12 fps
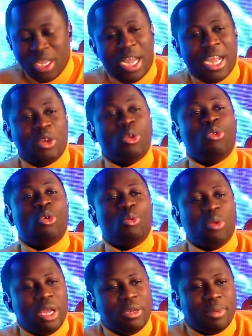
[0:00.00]
I don't know
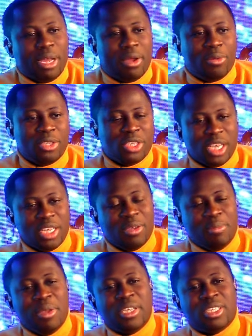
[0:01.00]
when, but I will share the
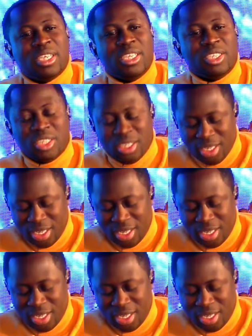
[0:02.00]
message.